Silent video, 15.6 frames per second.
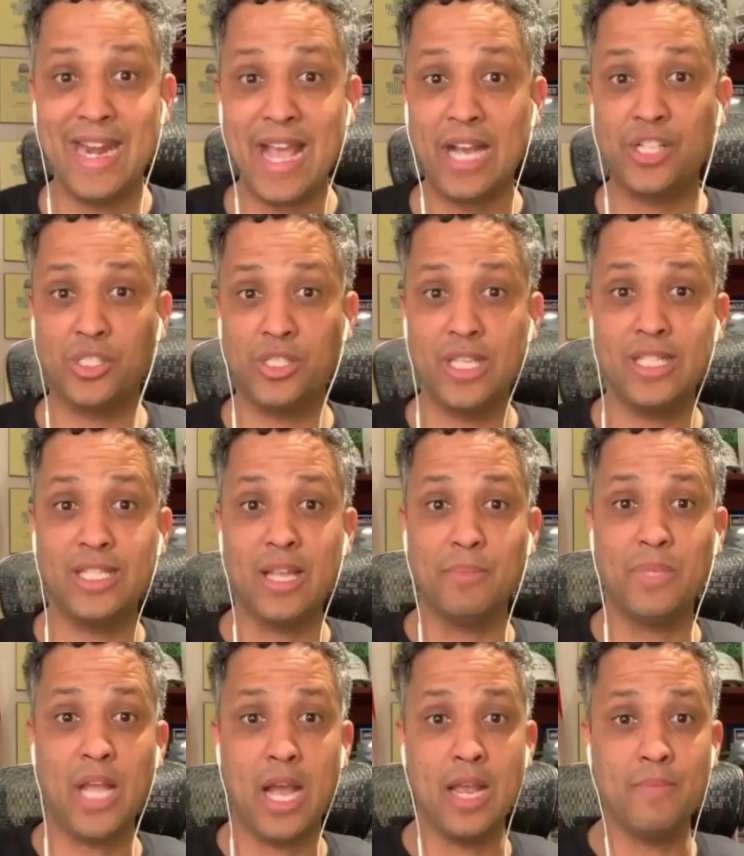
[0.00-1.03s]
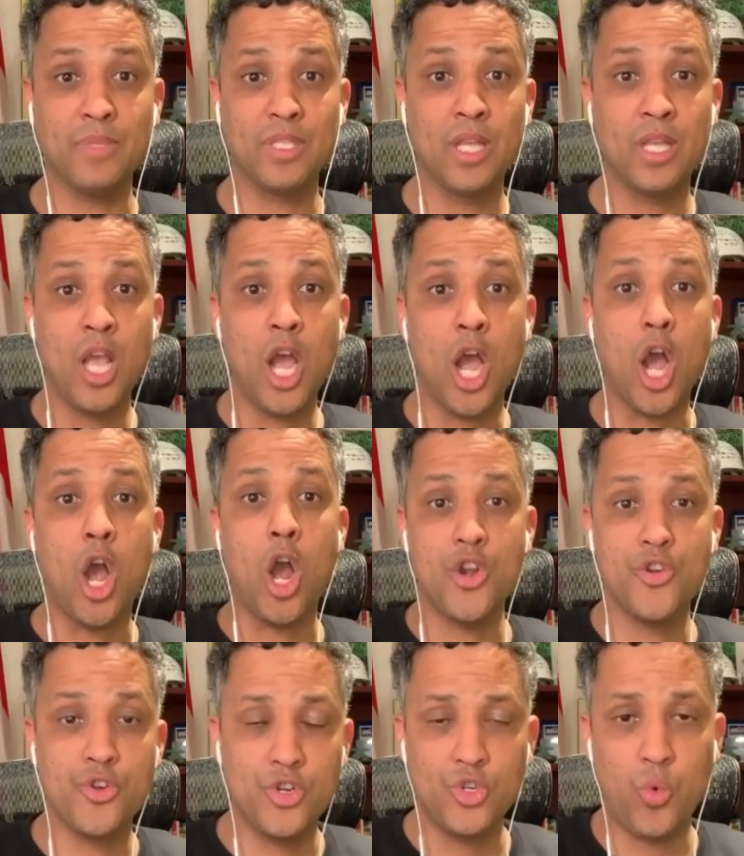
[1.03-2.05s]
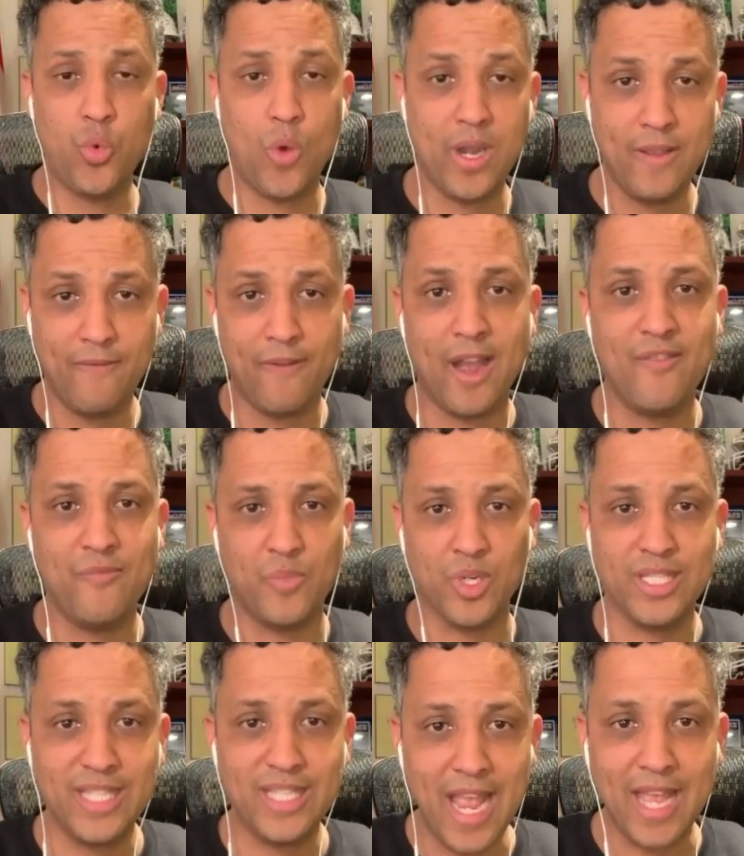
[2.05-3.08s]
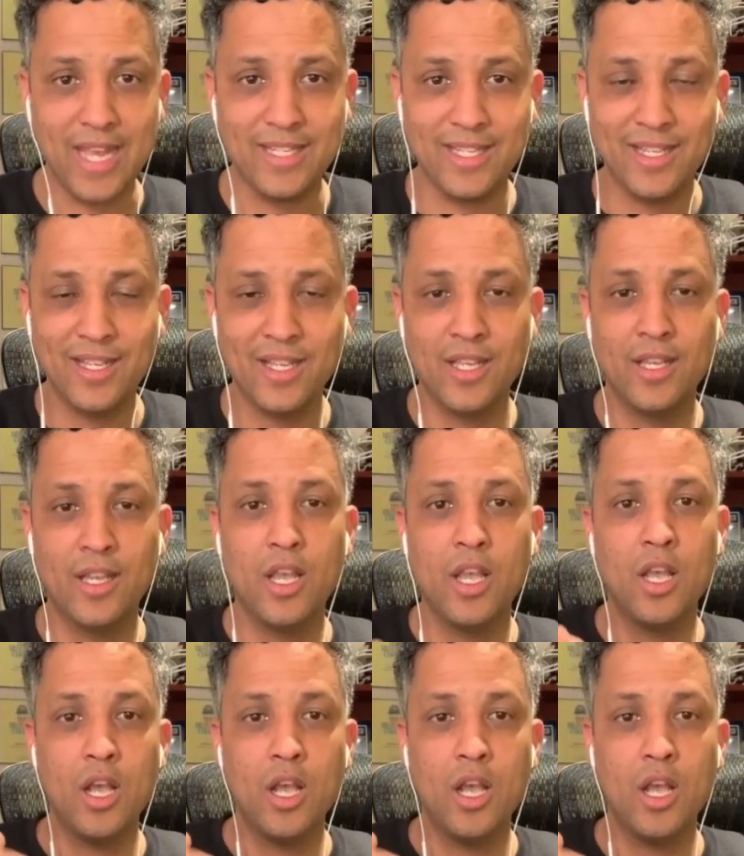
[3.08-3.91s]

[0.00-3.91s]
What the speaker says: at actually sometimes 125%